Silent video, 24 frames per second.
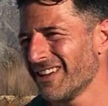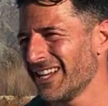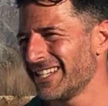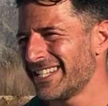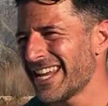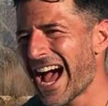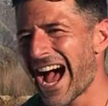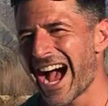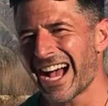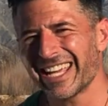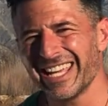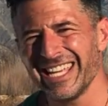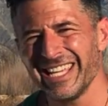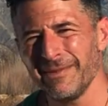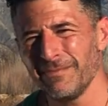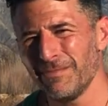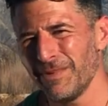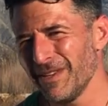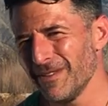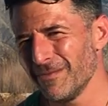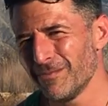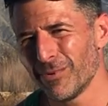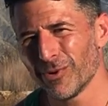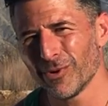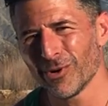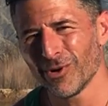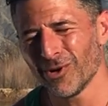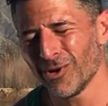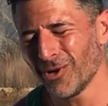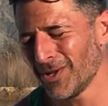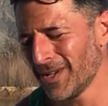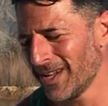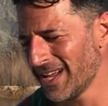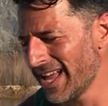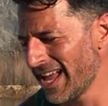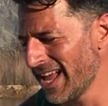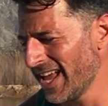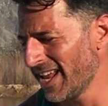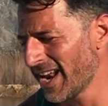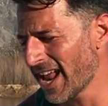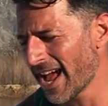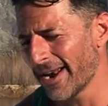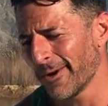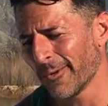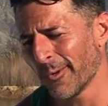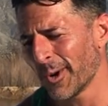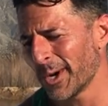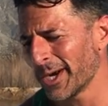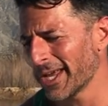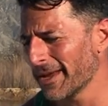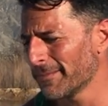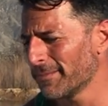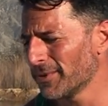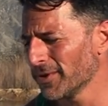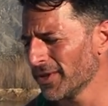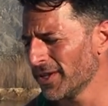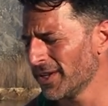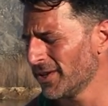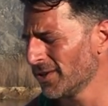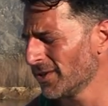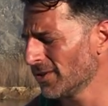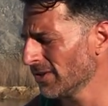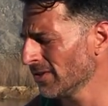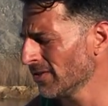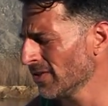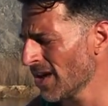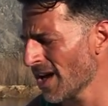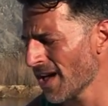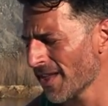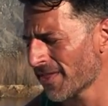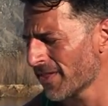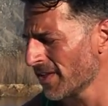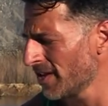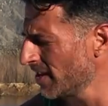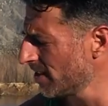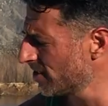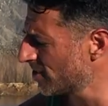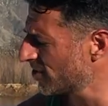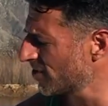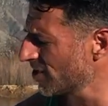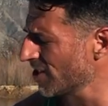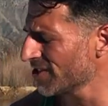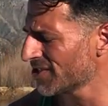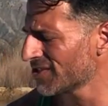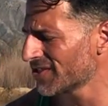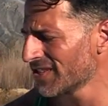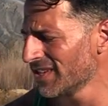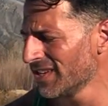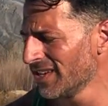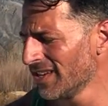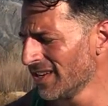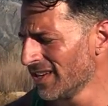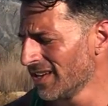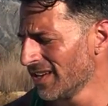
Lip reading: attacking people. And I don't want to get political, nothing. It's just,